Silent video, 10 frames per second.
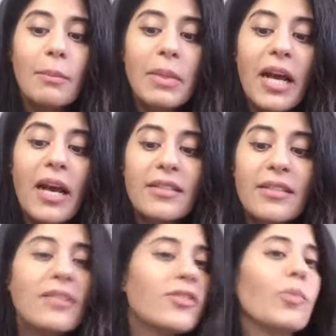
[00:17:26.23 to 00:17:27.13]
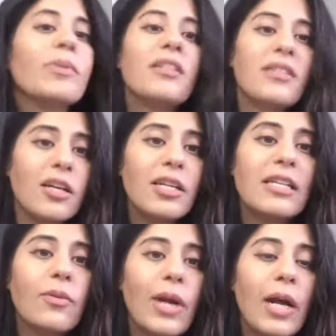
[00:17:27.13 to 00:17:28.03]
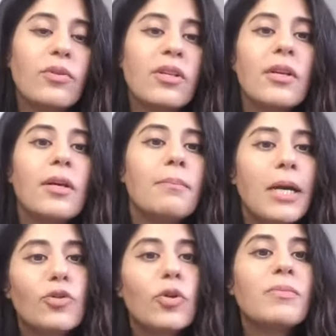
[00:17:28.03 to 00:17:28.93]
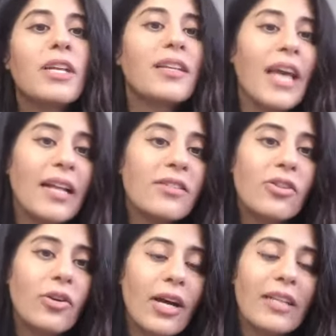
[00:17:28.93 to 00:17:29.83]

but I had seen so many studies around mushrooms and cancer.